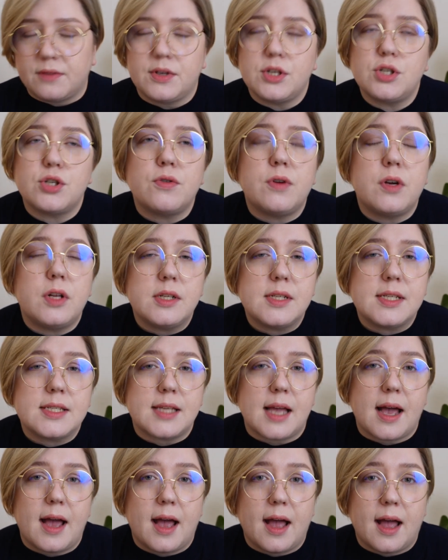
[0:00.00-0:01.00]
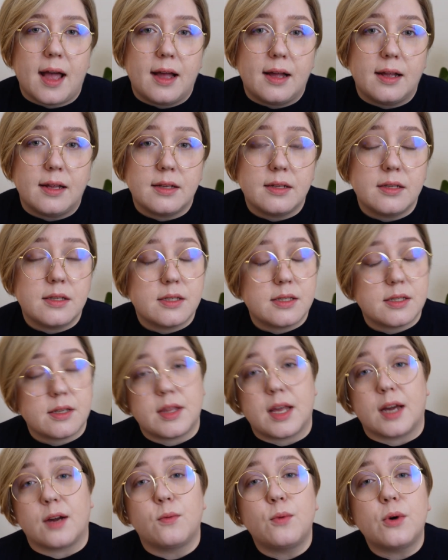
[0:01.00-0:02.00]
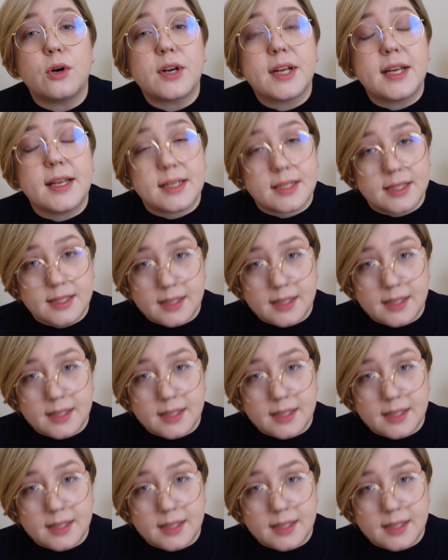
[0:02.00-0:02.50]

visuals and their work is